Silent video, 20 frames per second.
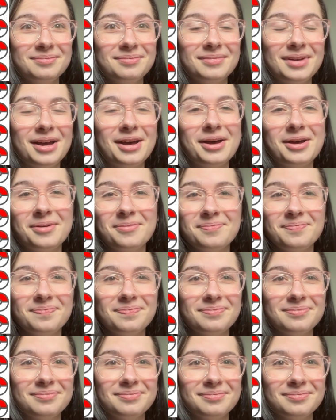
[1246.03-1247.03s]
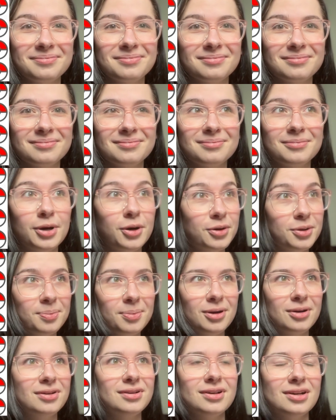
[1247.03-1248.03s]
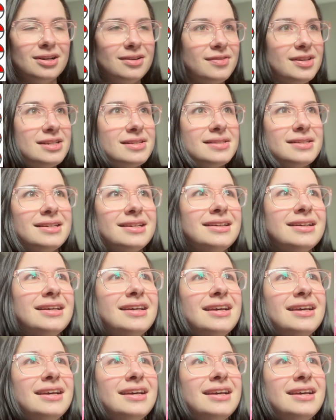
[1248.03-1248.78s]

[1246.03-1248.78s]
Poké Ball, obviously.